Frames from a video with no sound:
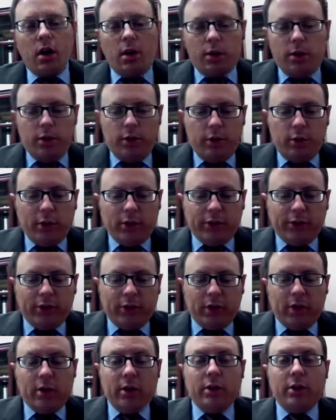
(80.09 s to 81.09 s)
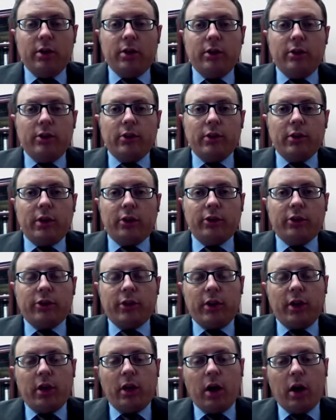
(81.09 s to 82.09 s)
The USA is
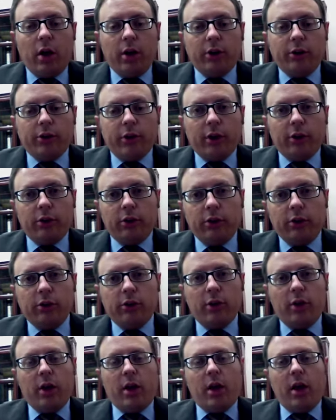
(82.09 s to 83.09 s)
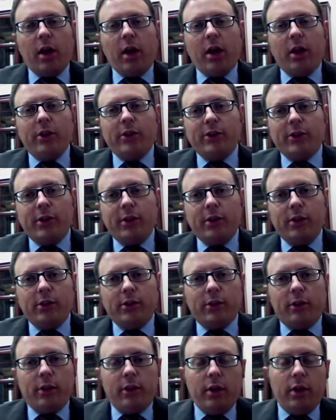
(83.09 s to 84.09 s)
legislating higher sanctions, as
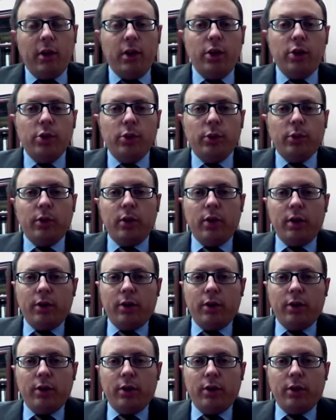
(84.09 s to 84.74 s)
is the EU.